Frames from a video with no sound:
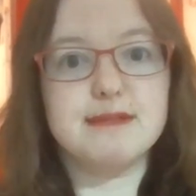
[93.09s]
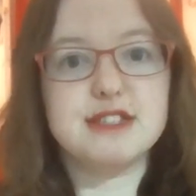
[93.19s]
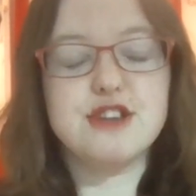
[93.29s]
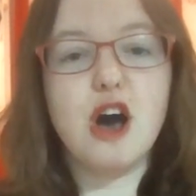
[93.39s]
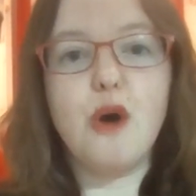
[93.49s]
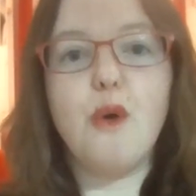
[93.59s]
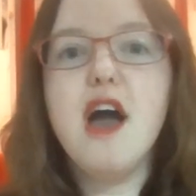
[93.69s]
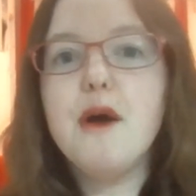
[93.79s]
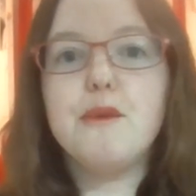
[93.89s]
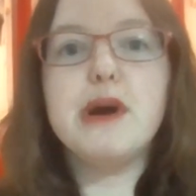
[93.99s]
So
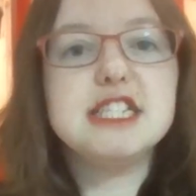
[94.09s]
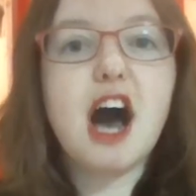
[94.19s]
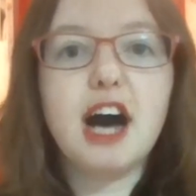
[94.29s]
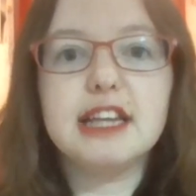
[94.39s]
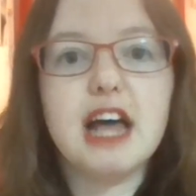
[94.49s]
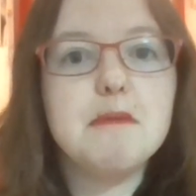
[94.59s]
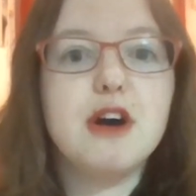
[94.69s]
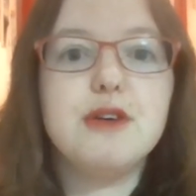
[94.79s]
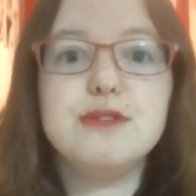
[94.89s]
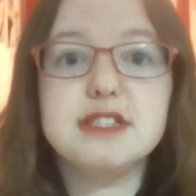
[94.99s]
when Todd
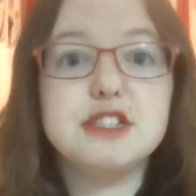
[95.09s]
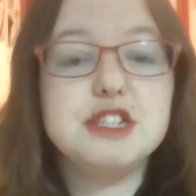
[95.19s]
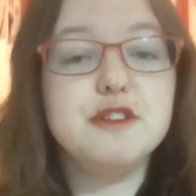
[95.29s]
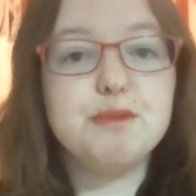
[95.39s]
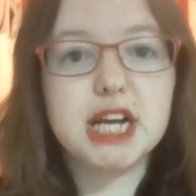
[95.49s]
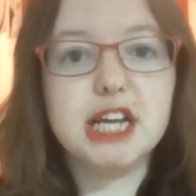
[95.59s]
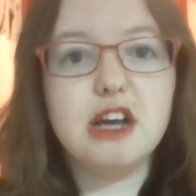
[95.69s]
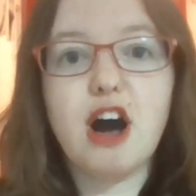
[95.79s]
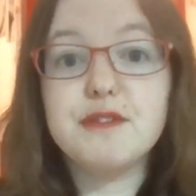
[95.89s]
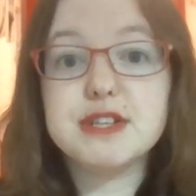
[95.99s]
Lebo, who's the Chief
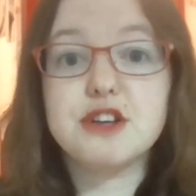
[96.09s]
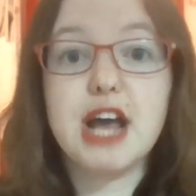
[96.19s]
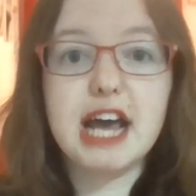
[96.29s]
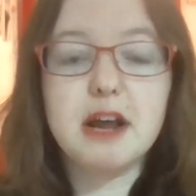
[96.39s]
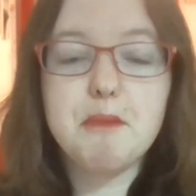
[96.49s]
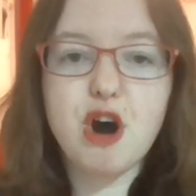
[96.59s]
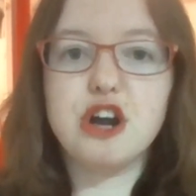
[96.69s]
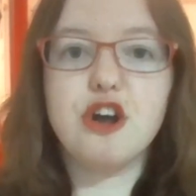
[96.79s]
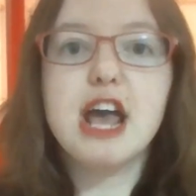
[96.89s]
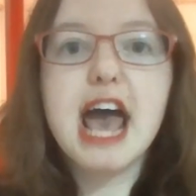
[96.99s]
Marketing Officer and a
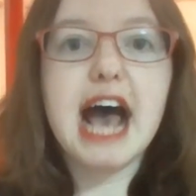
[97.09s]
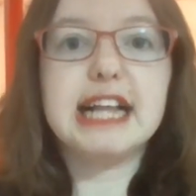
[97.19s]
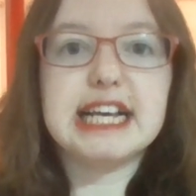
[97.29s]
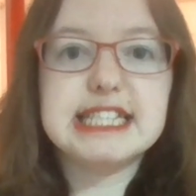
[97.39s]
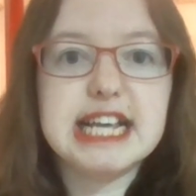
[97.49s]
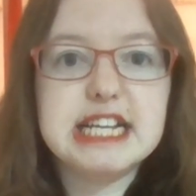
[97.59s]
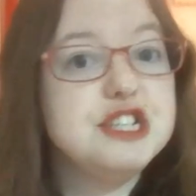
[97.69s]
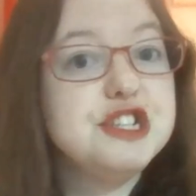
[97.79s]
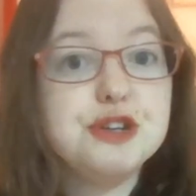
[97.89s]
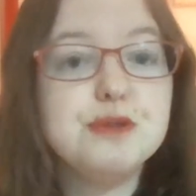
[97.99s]
partner at
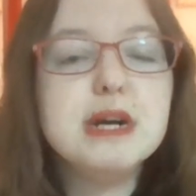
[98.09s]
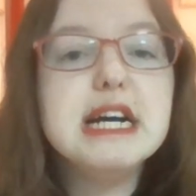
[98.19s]
Ascend2,